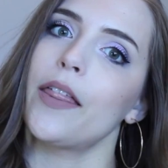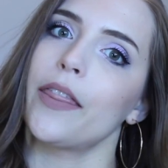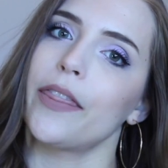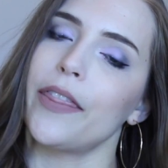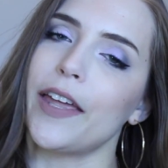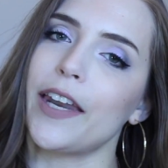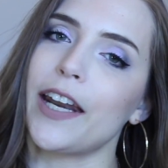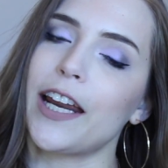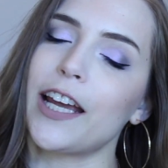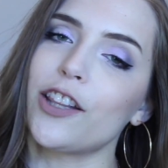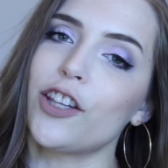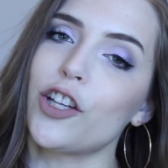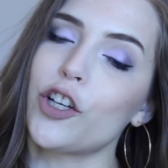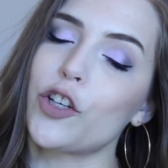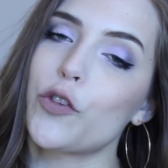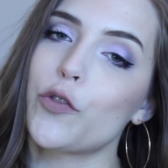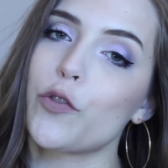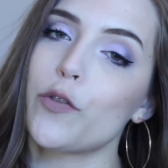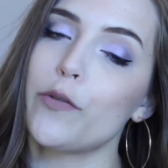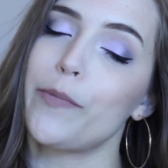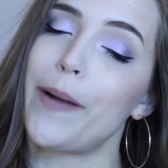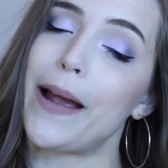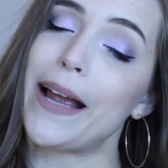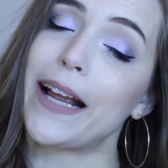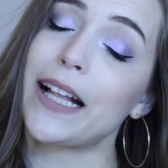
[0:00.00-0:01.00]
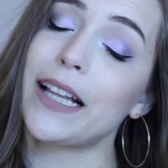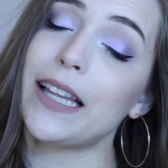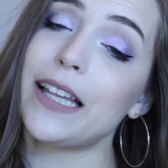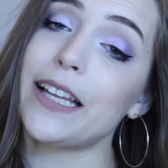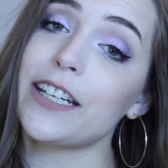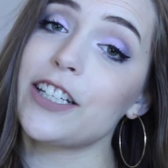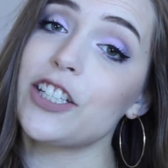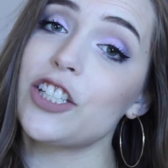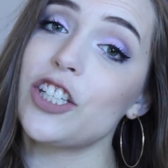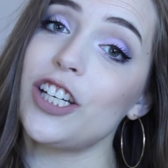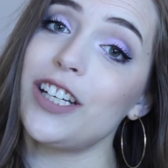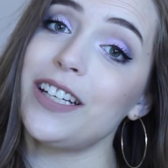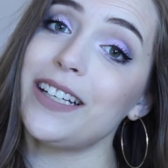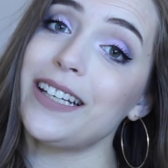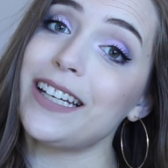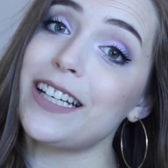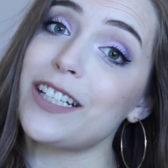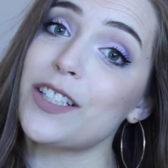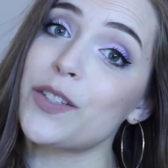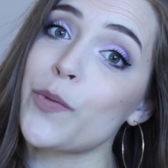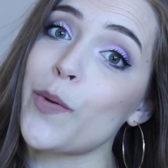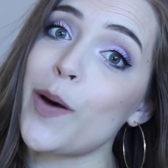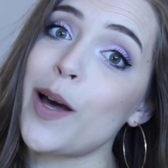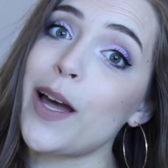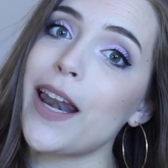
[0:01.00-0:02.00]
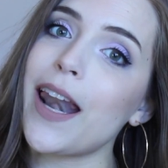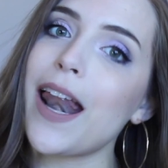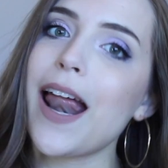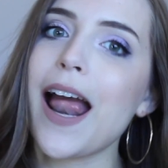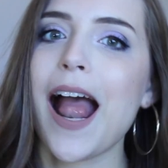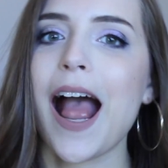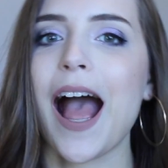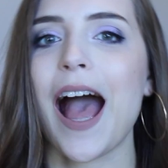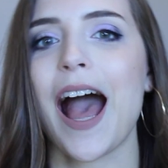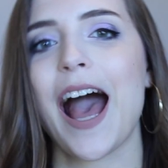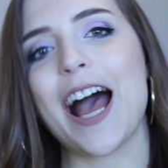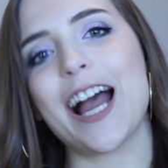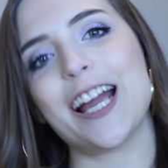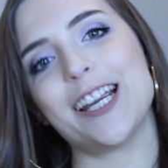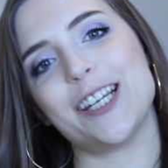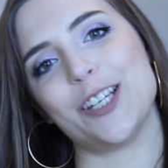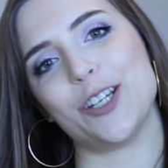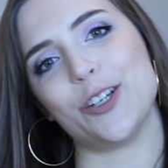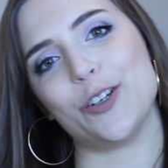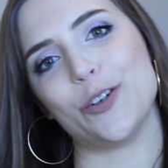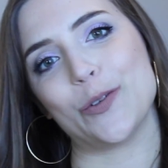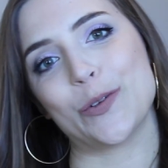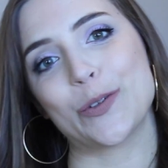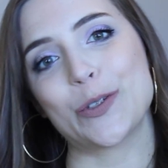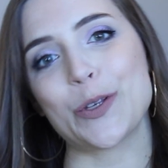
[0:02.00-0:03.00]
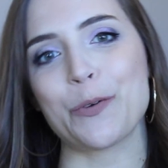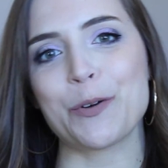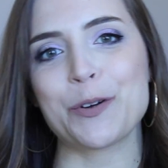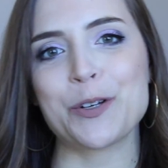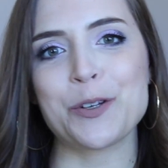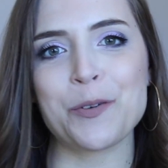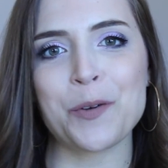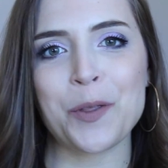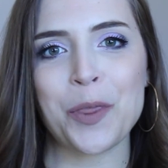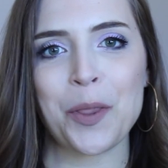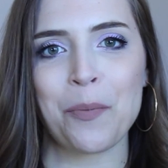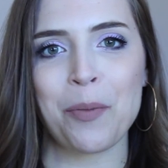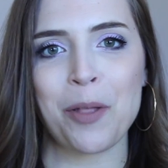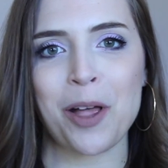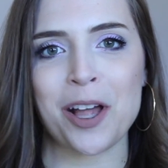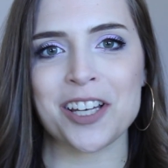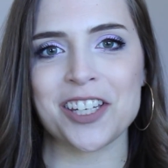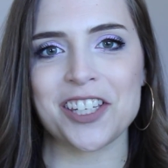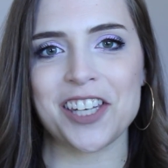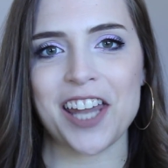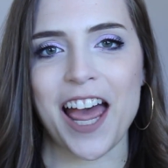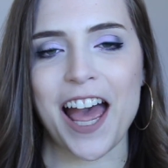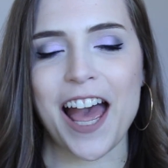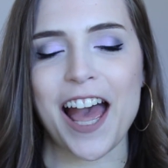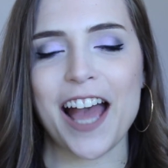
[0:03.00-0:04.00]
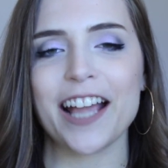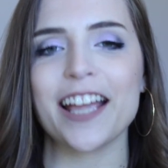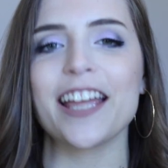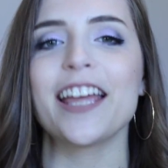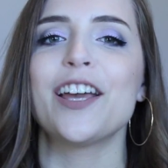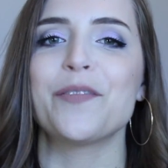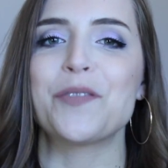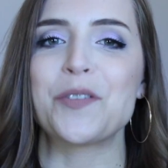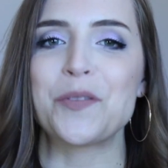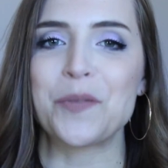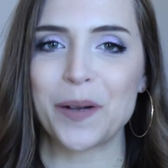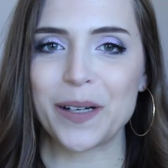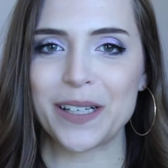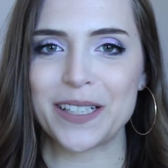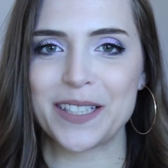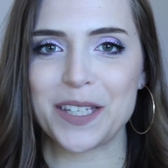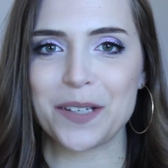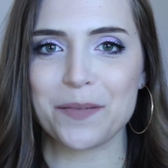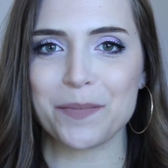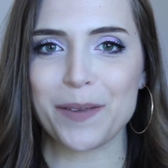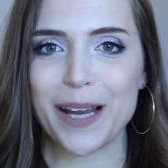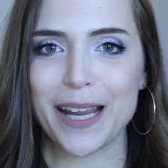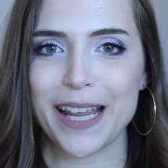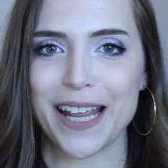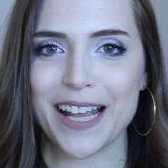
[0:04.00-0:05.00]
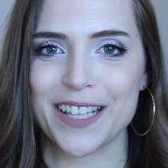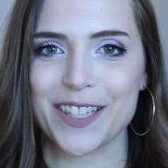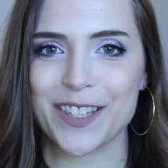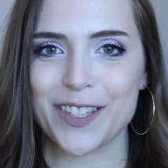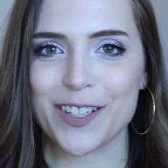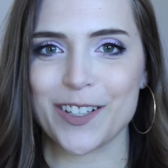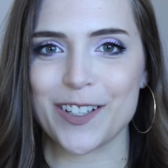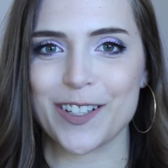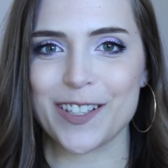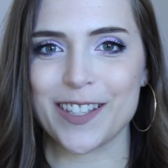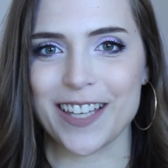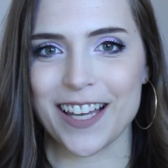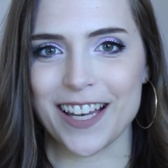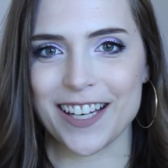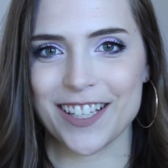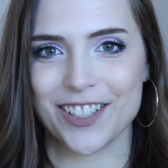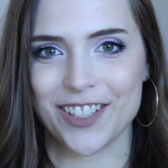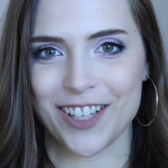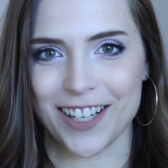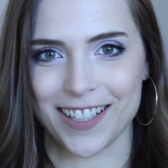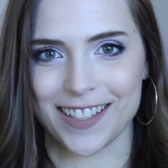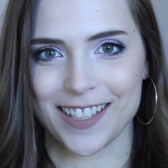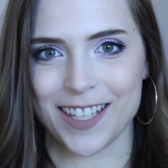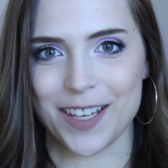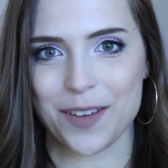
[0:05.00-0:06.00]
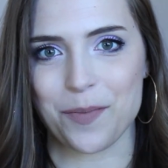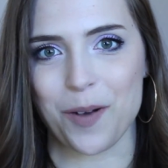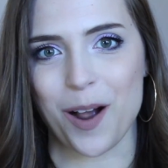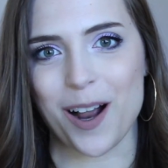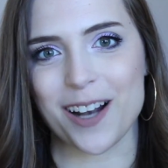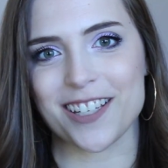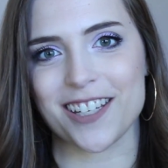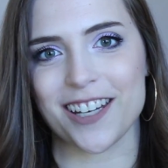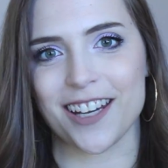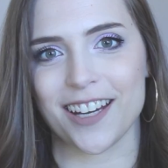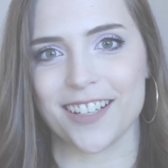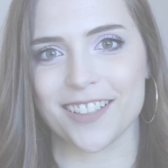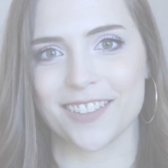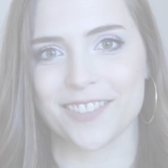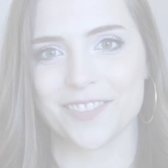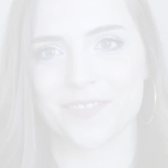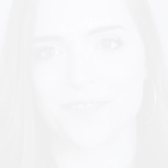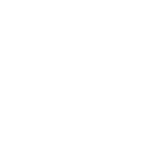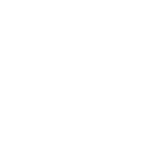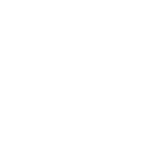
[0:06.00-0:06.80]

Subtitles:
Then I looked through my collection and guess what? I do. So we're doing the blush tag. If you want to see my answers, just keep watching.